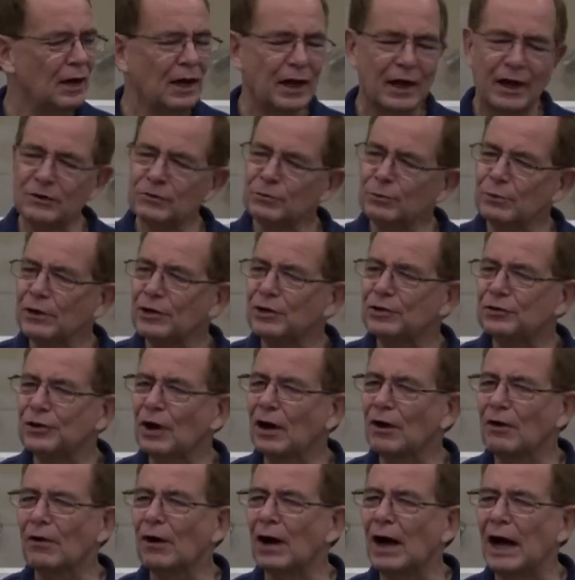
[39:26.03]
As we
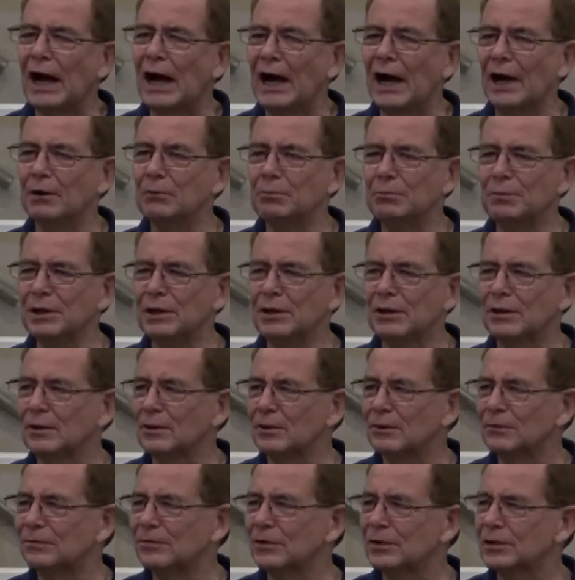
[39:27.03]
share a hot meal
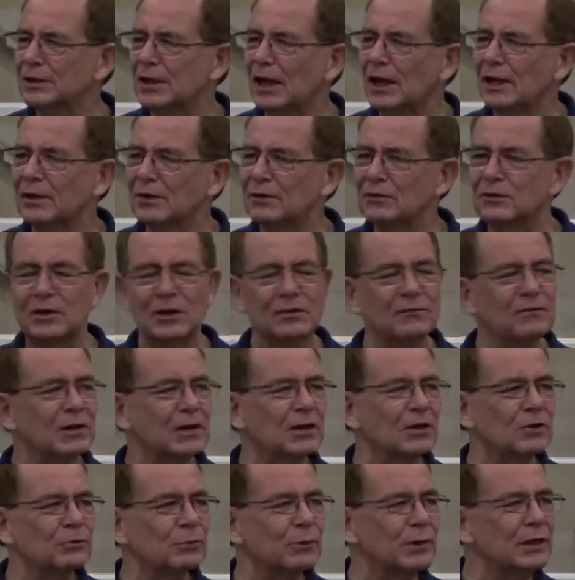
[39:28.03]
over Thanksgiving,
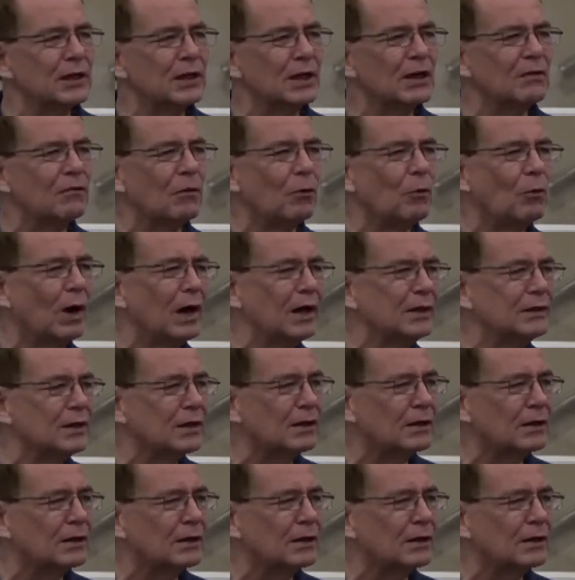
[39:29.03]
as we give away the